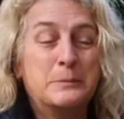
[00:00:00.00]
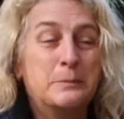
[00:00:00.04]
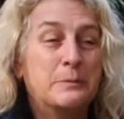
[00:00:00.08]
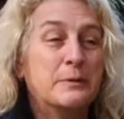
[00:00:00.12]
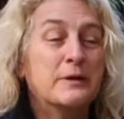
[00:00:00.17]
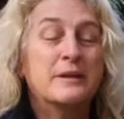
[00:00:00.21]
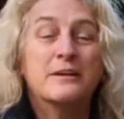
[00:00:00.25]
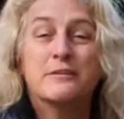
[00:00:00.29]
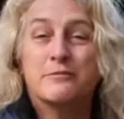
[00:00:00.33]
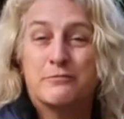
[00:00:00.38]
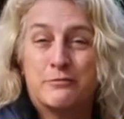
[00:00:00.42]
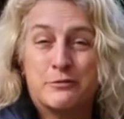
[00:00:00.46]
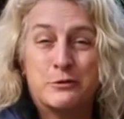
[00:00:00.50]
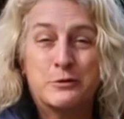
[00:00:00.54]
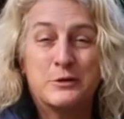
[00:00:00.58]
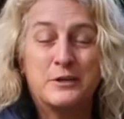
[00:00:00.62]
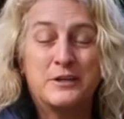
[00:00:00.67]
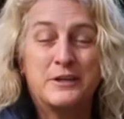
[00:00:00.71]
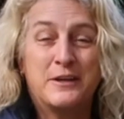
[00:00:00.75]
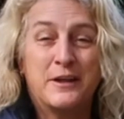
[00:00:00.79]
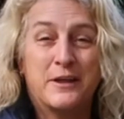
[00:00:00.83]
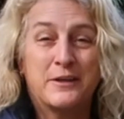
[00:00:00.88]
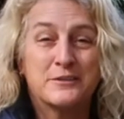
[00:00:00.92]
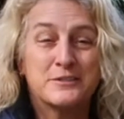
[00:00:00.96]
but at
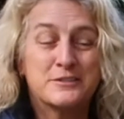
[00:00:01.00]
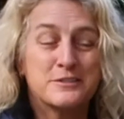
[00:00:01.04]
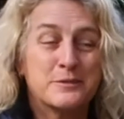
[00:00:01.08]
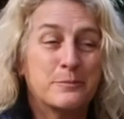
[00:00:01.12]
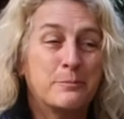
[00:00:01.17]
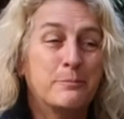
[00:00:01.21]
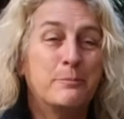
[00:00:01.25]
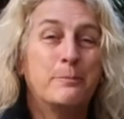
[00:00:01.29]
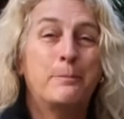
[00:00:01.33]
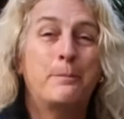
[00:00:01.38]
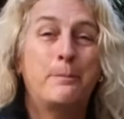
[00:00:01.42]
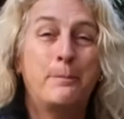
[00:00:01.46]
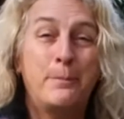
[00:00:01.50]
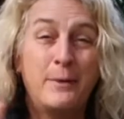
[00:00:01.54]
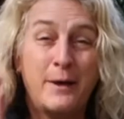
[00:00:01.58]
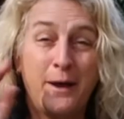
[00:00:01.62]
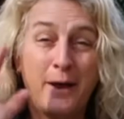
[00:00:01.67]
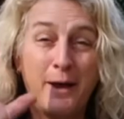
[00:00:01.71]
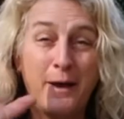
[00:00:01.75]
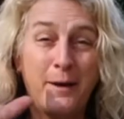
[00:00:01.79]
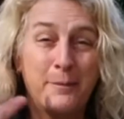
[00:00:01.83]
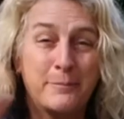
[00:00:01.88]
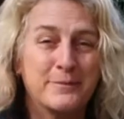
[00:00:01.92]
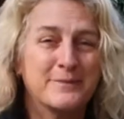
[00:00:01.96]
$40 a
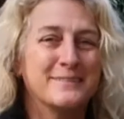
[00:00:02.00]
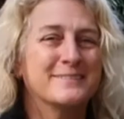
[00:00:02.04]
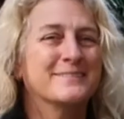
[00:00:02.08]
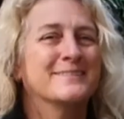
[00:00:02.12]
pop,